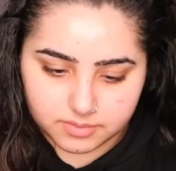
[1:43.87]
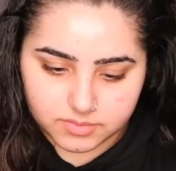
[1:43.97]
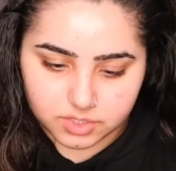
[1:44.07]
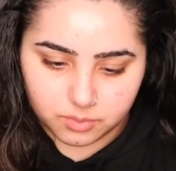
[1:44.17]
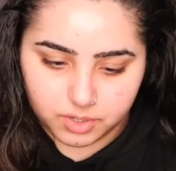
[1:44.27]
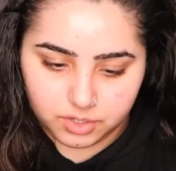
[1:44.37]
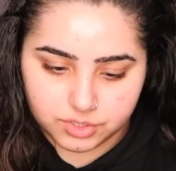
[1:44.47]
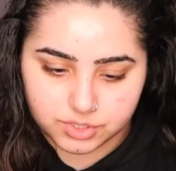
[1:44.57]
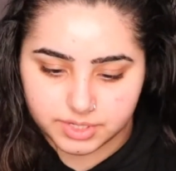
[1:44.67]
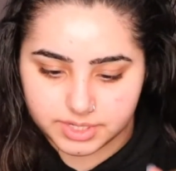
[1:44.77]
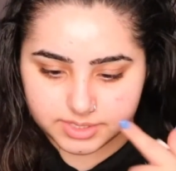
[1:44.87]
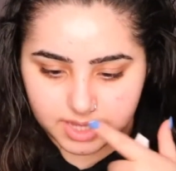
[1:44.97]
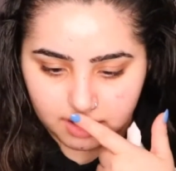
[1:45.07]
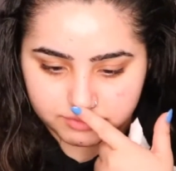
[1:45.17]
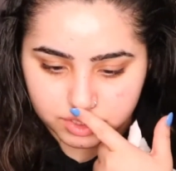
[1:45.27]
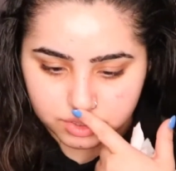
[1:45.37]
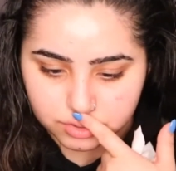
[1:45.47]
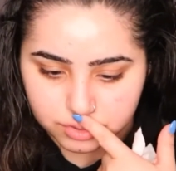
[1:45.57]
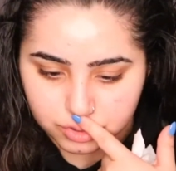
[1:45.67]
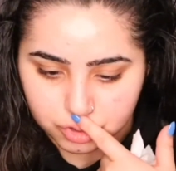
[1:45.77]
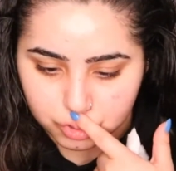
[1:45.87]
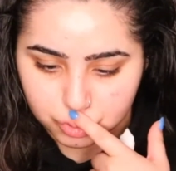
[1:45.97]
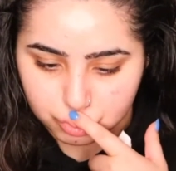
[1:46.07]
So what you do is after you